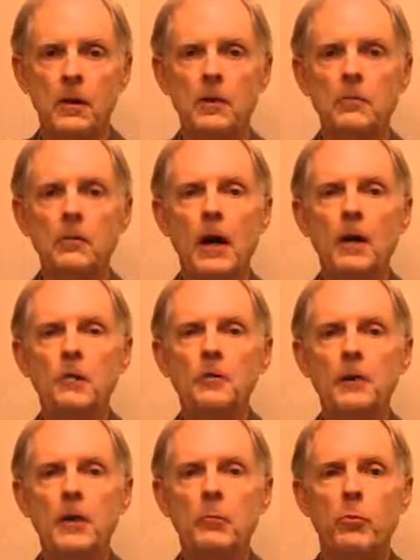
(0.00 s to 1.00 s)
It
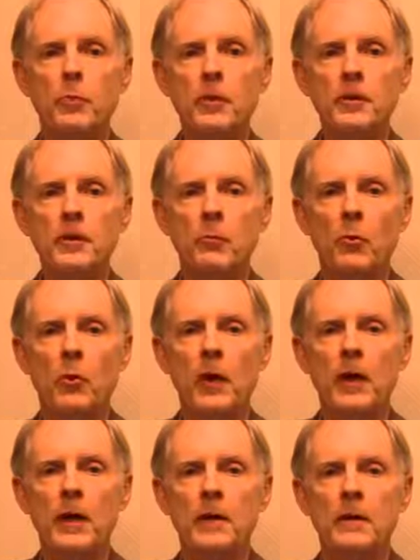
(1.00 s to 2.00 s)
involves a breathing
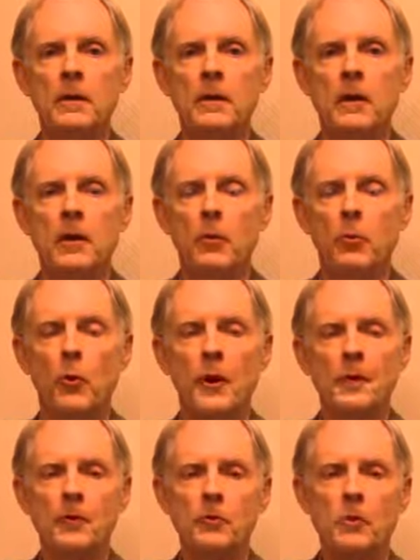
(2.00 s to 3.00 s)
brain, a
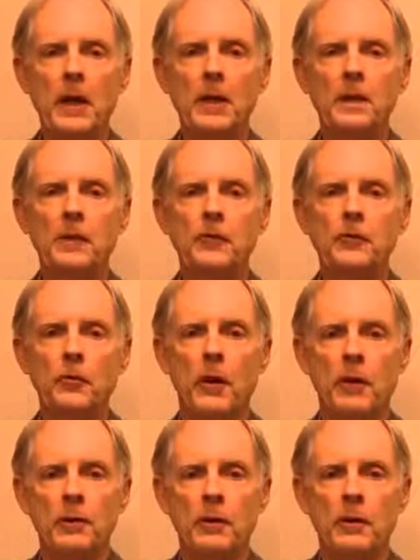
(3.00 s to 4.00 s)
brain expanding and
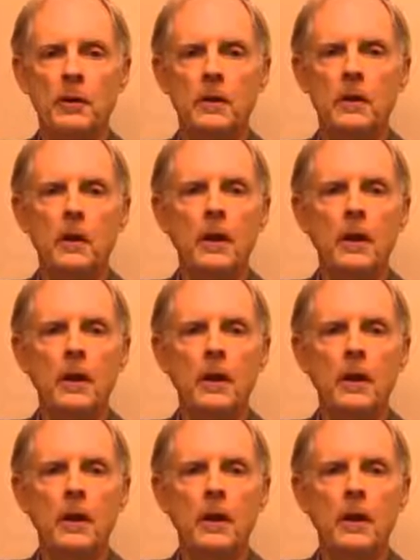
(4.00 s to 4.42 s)
contracting,